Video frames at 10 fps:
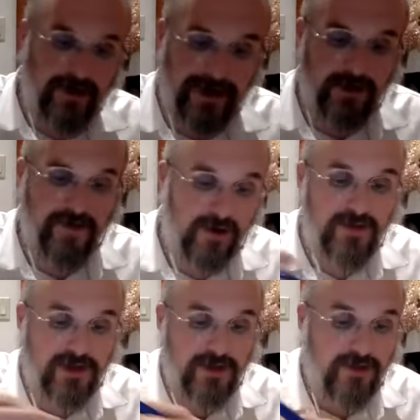the end of our
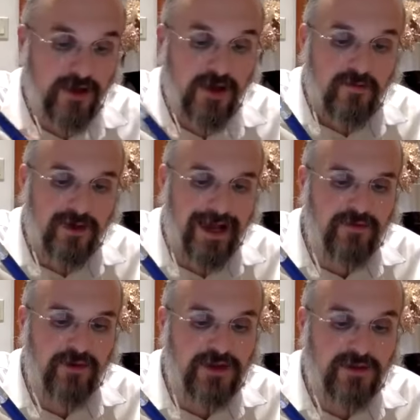Mishnah,
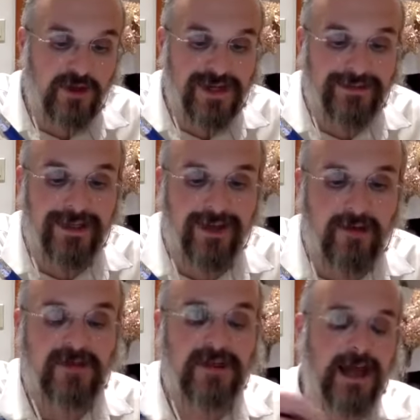
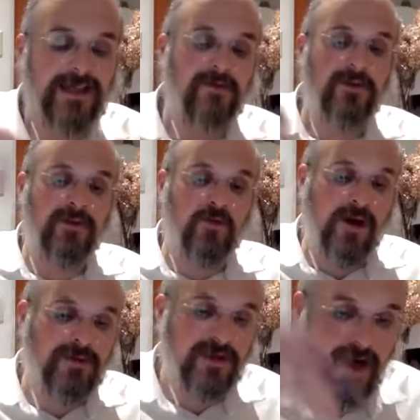that it has to be built four
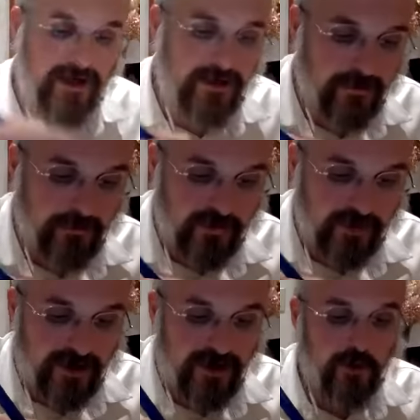amas high.
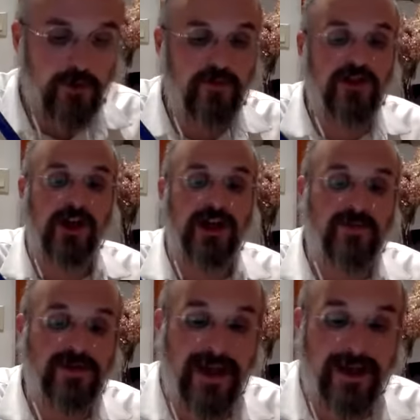Well,
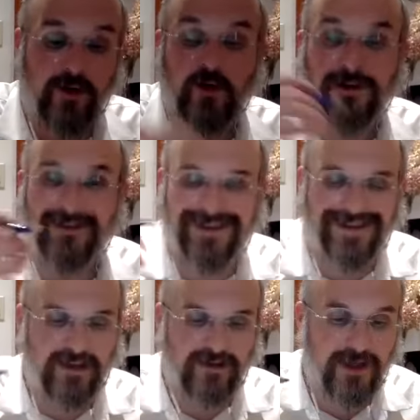according to this
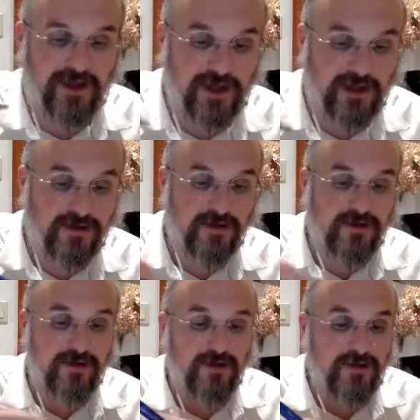calculation,
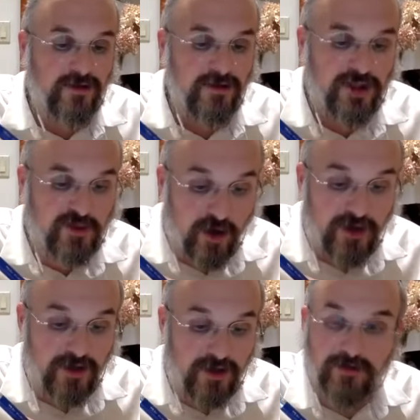
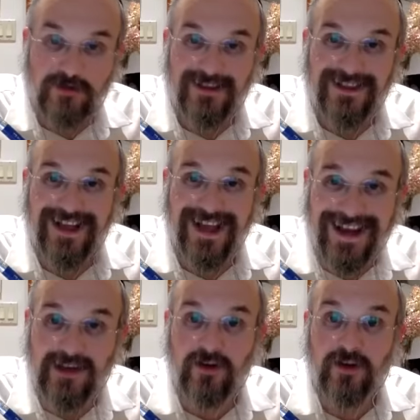shmoina,
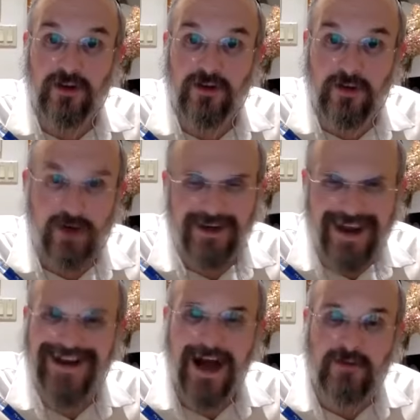eight, an
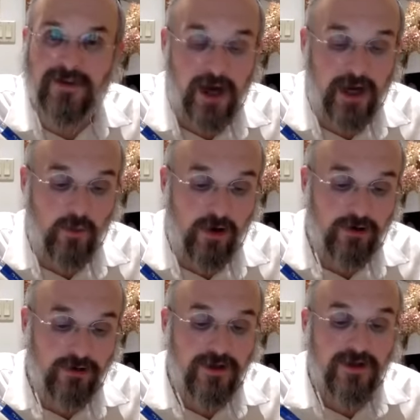eight amas high
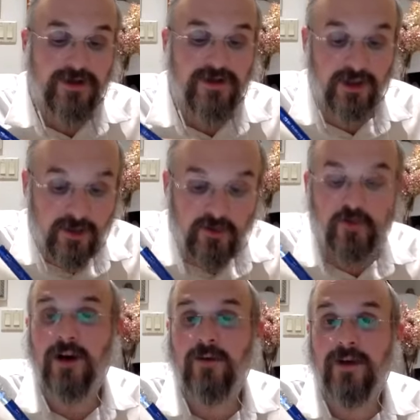wall,
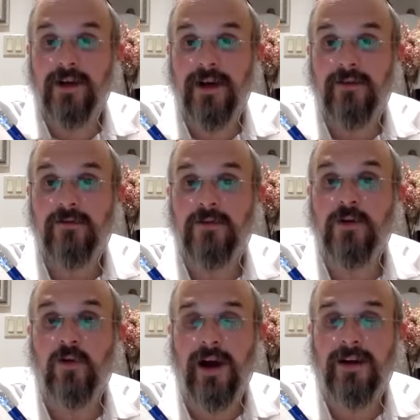would
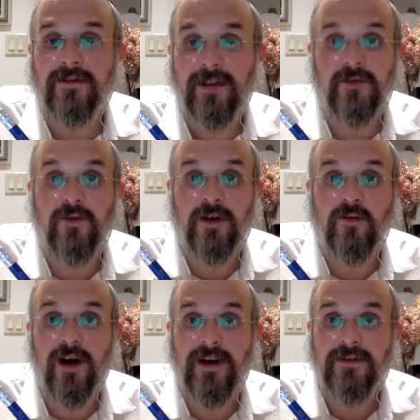require ten tefachim
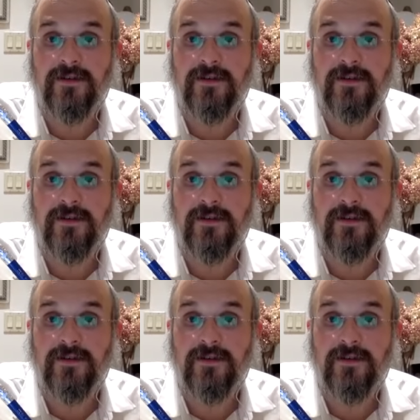wide.